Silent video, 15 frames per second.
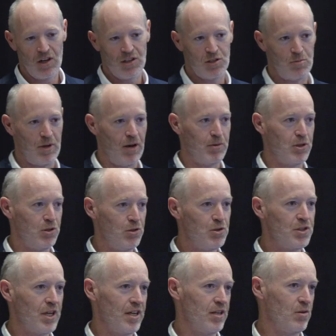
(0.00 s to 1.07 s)
to be able to
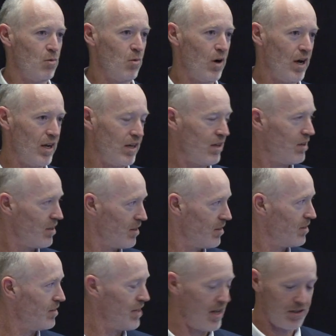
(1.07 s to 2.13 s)
use that in a way
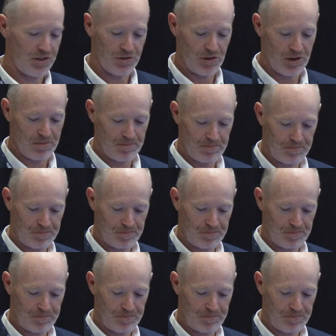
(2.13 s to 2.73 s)
downstream.